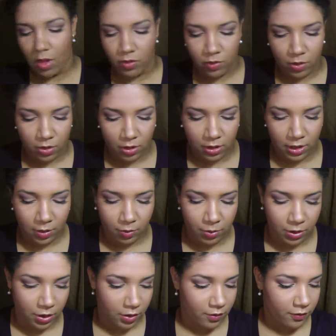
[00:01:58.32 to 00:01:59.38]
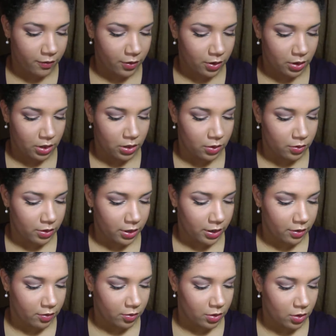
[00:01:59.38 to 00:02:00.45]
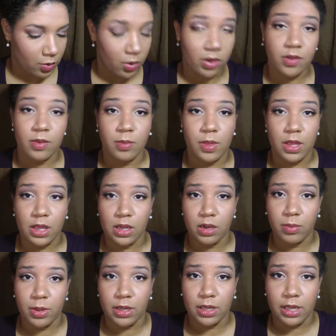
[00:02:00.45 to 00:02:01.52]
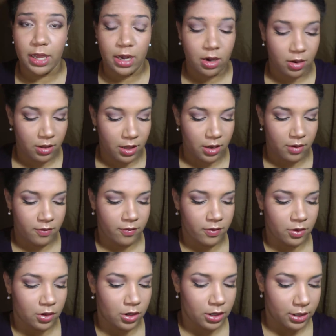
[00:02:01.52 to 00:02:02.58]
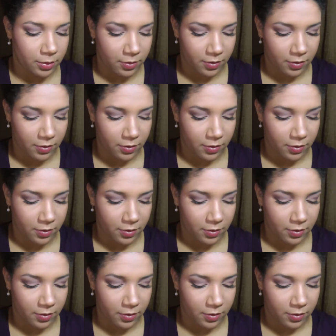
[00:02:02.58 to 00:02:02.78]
So I thought that would be good for, you know, days when you want something a little bit lighter than full-on